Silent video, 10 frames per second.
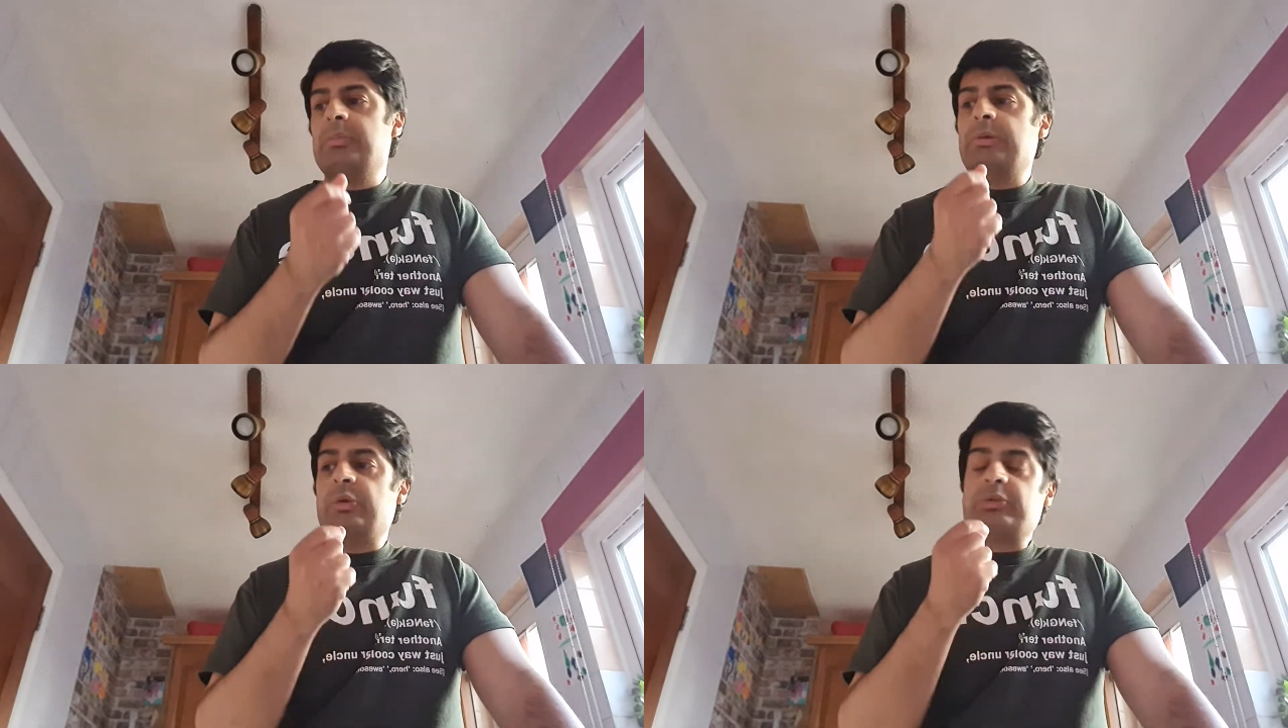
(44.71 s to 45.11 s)

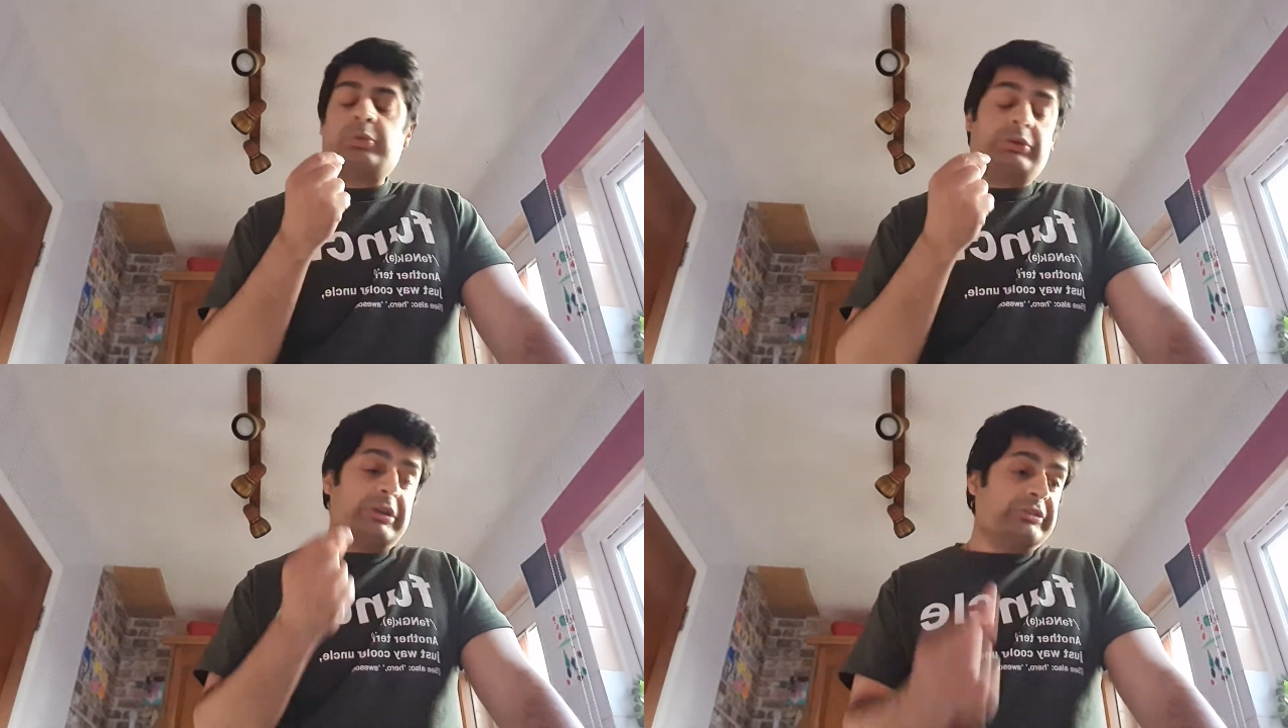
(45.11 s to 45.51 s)
But
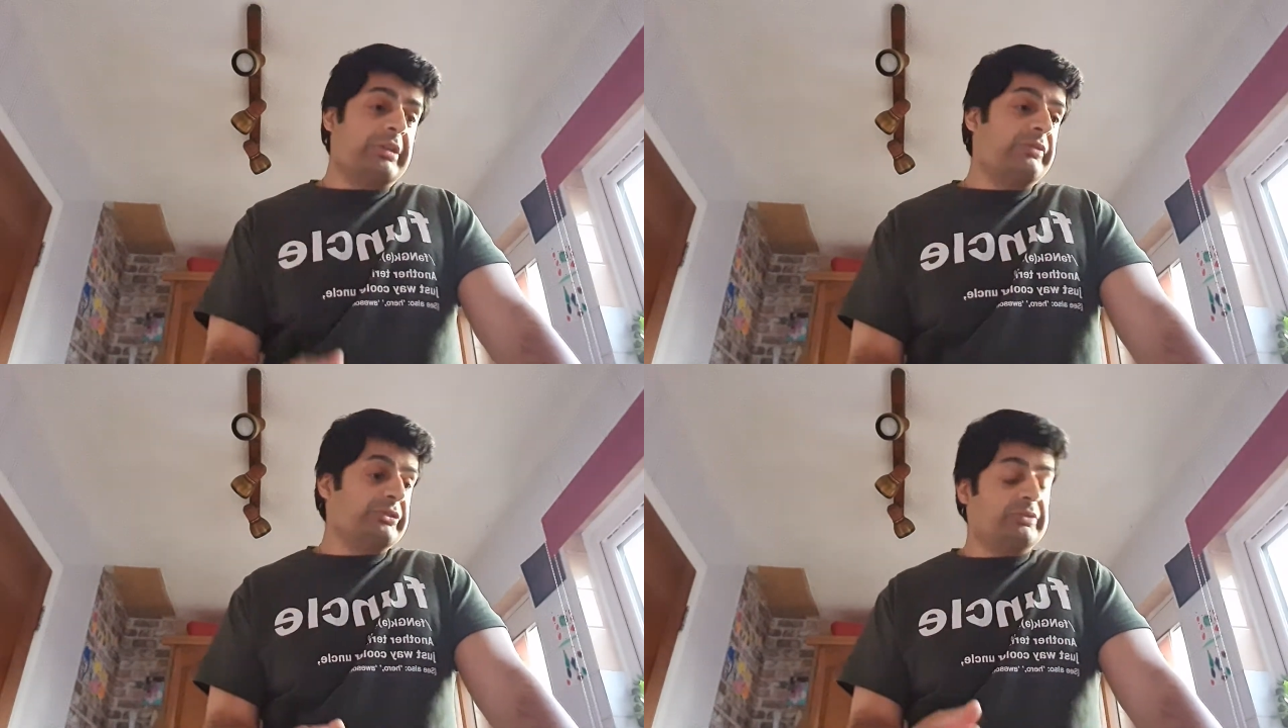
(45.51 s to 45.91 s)
Audible does
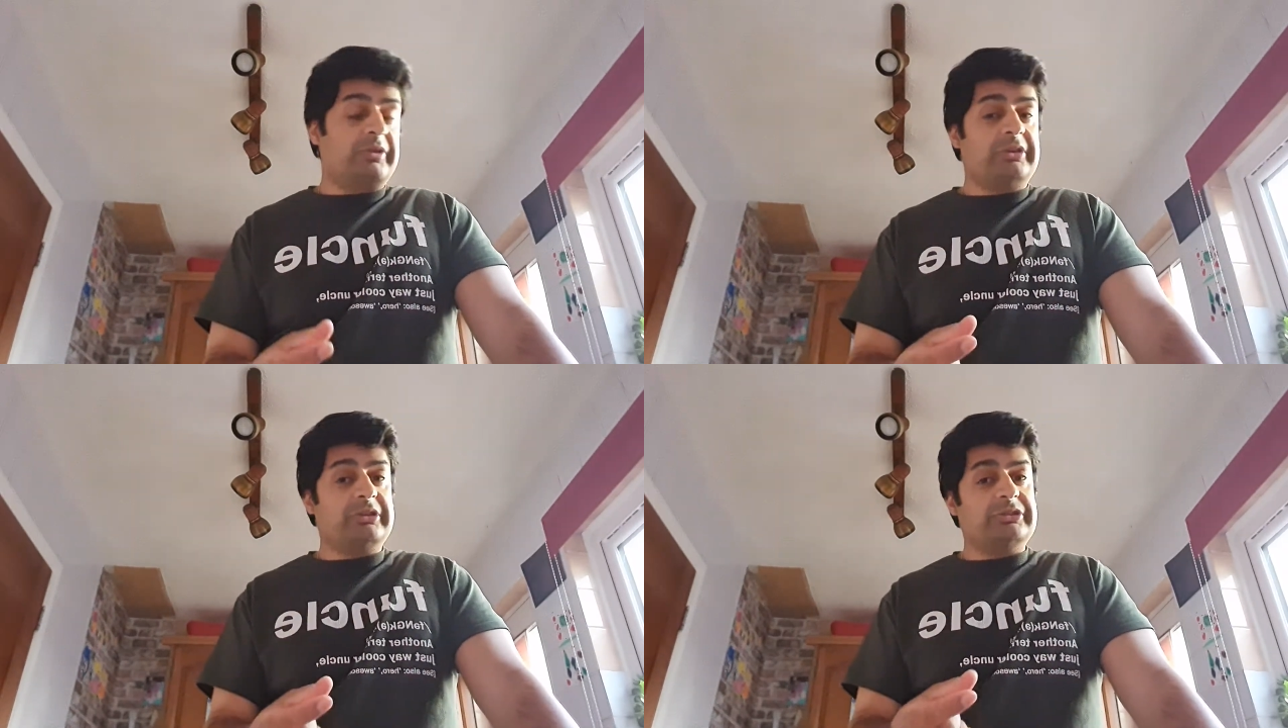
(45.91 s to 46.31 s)
have its
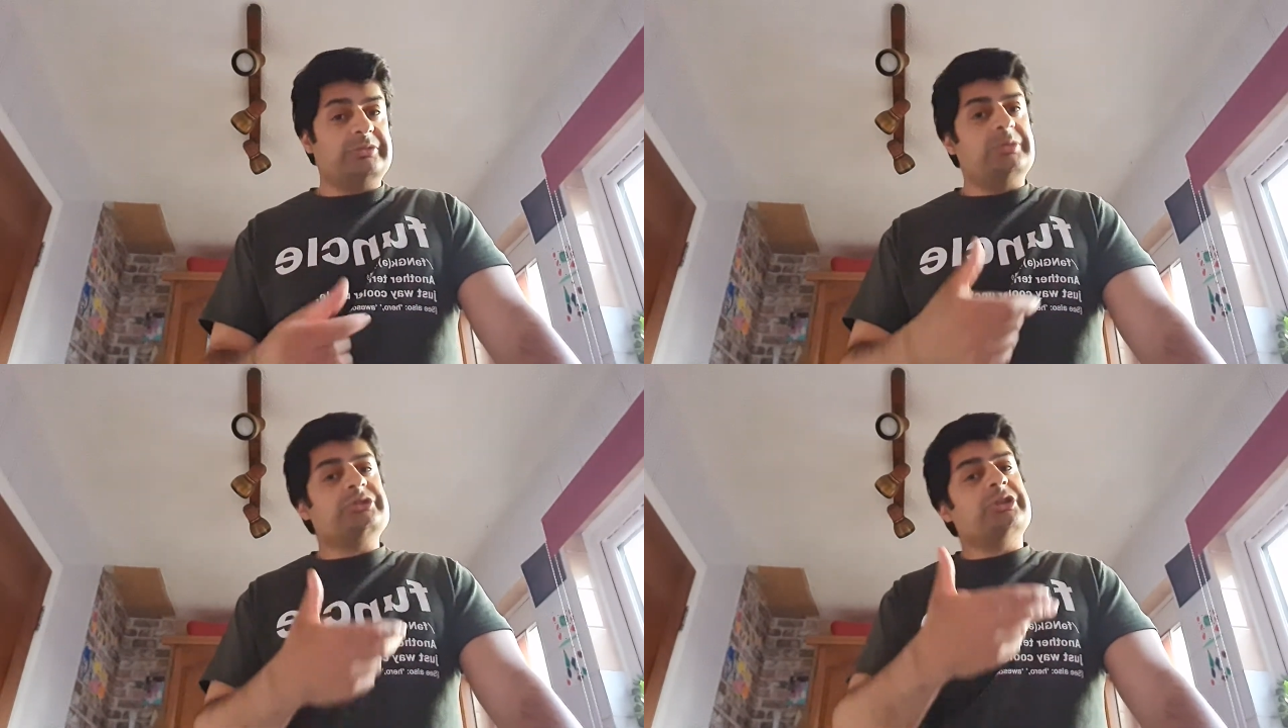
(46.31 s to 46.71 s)
advantages
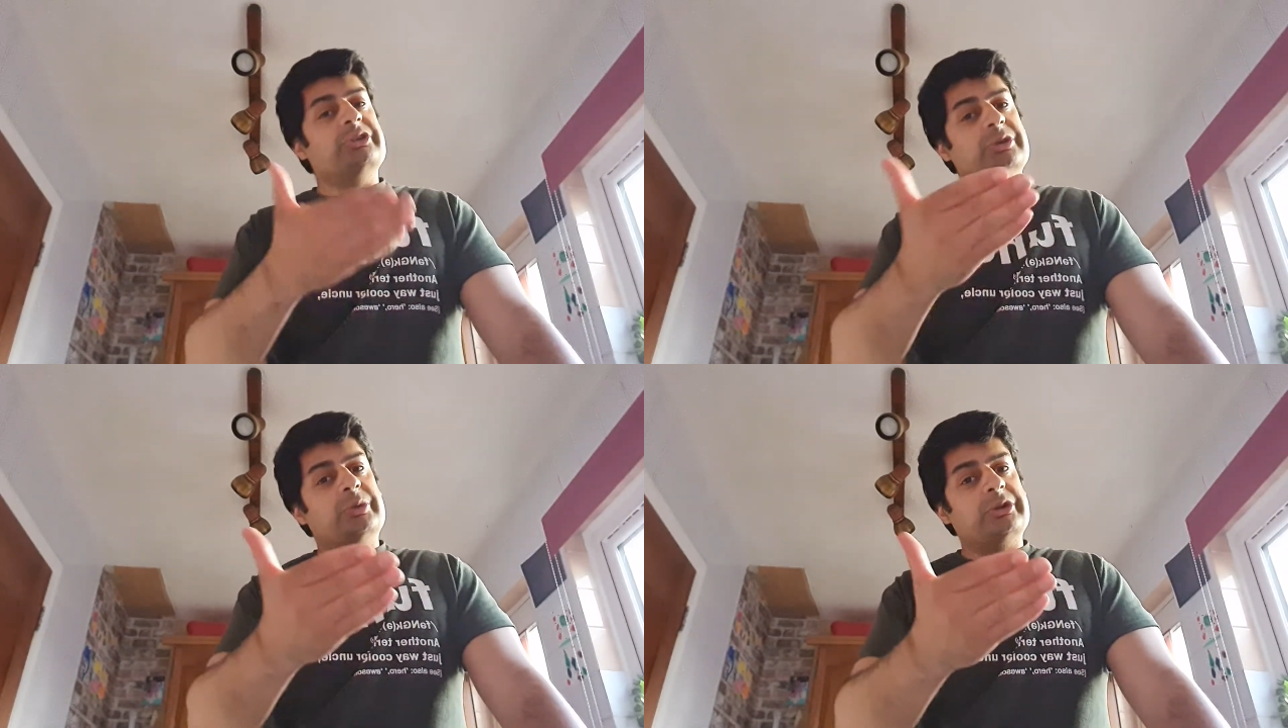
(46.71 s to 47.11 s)
because you can
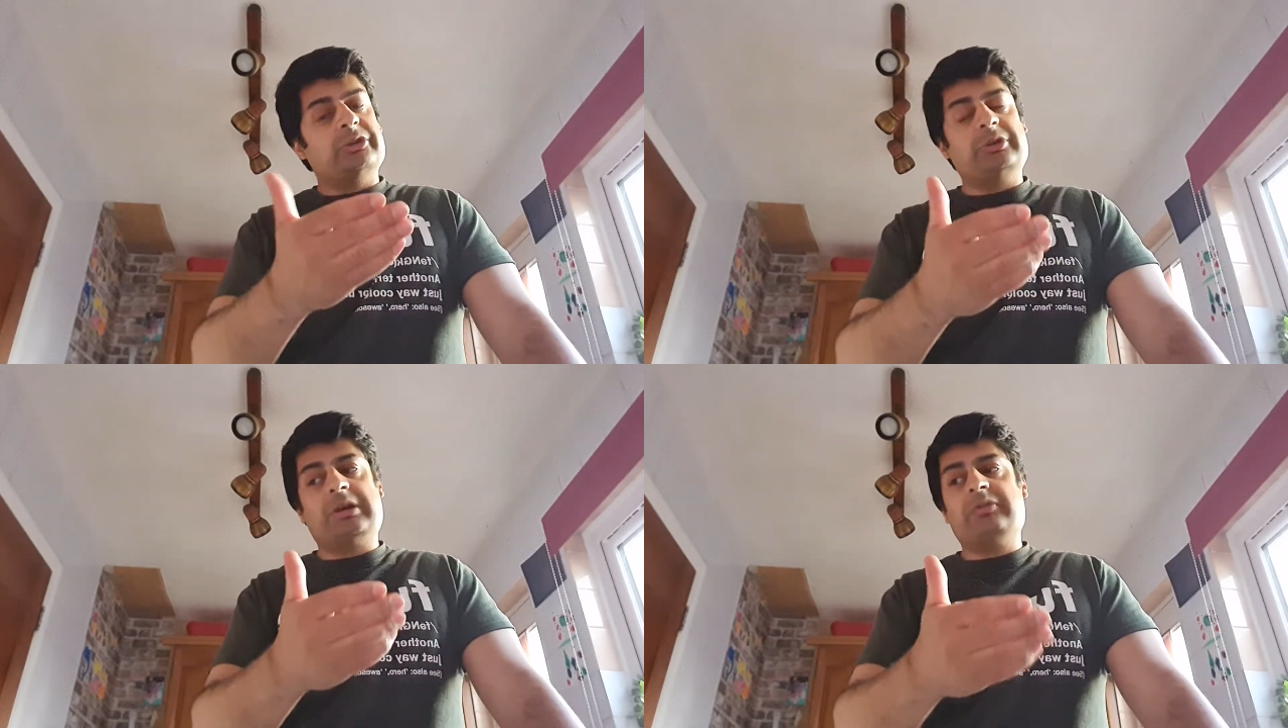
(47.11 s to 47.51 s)
do it while you're
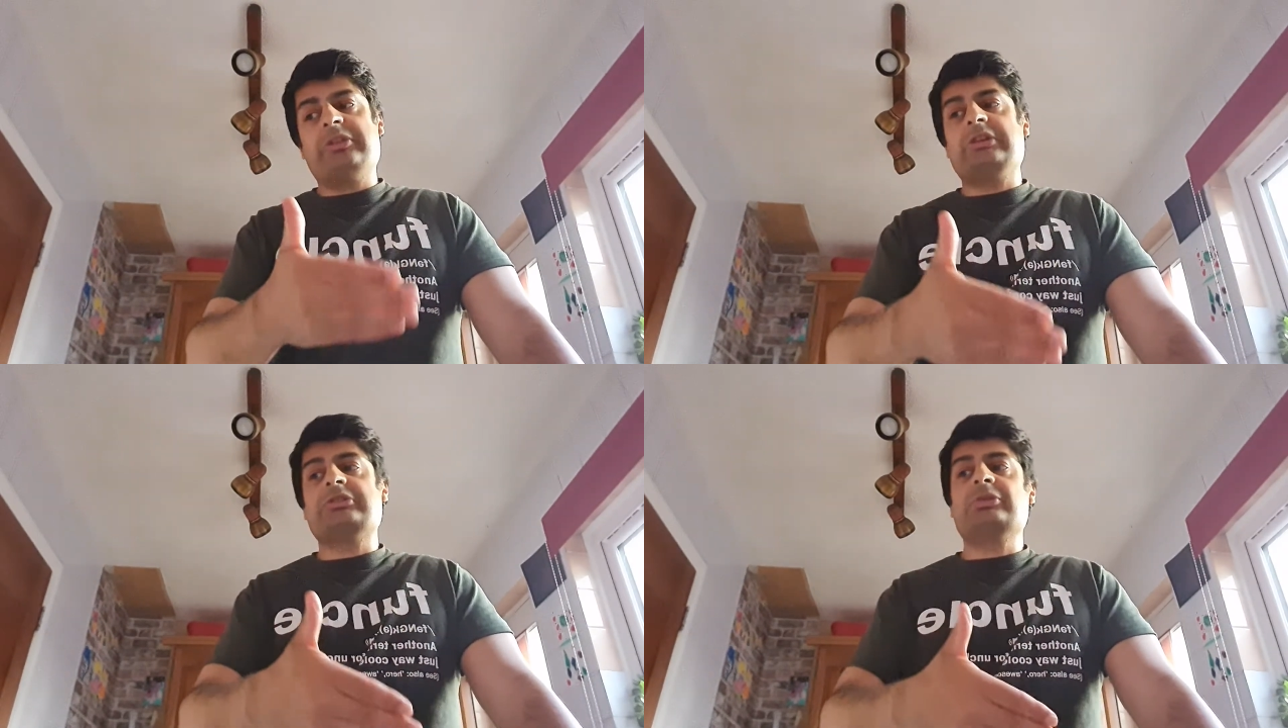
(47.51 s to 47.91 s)
doing other things.